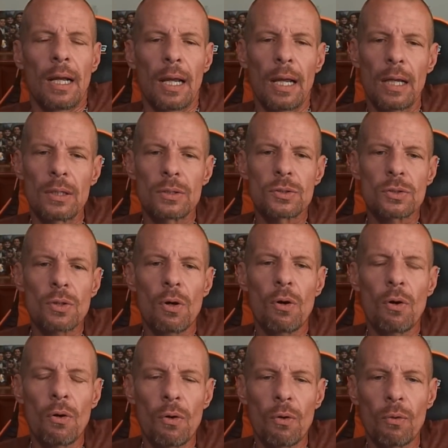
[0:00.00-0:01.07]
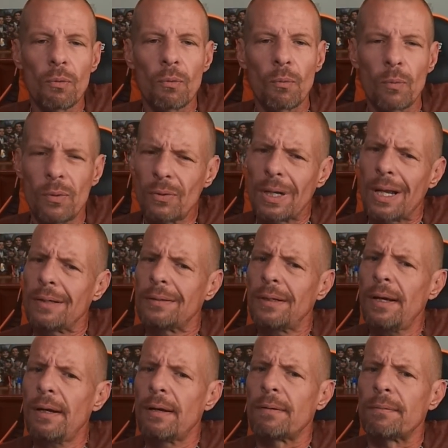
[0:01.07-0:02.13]
And so we were like,
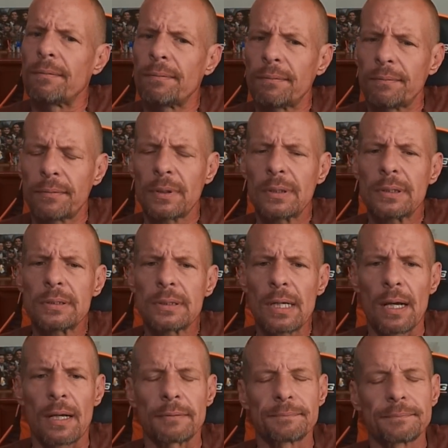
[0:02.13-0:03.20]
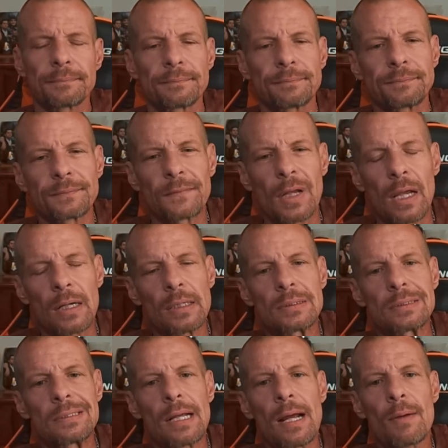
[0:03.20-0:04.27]
damn, look at this guy. And
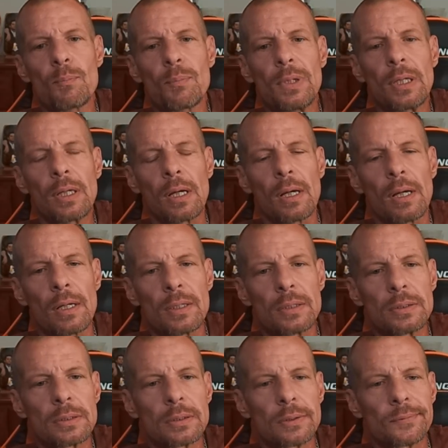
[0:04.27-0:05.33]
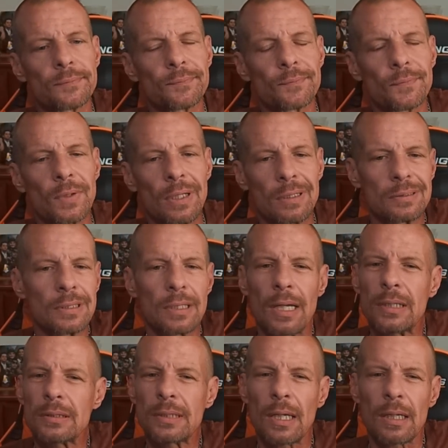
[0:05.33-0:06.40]
it's not because in
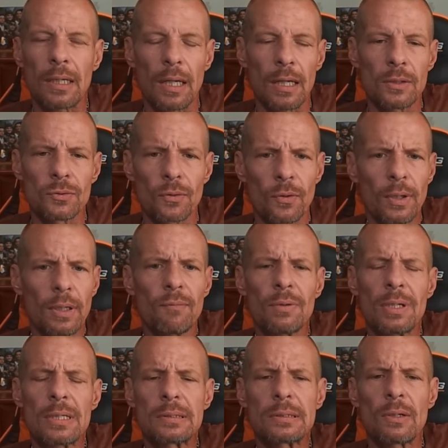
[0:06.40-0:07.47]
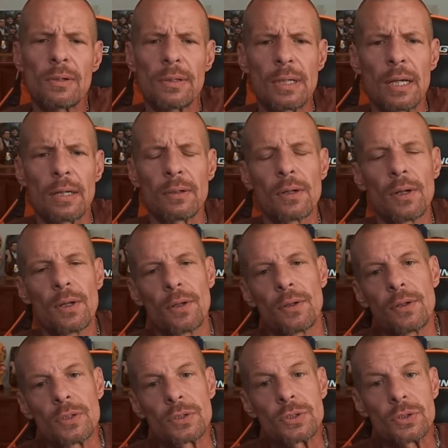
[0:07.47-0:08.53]
today's day and age, or even necessarily then,
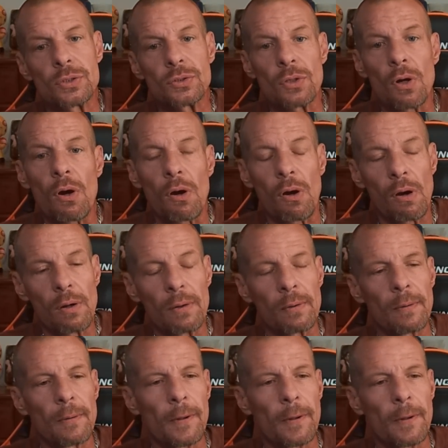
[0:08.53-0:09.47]
the star,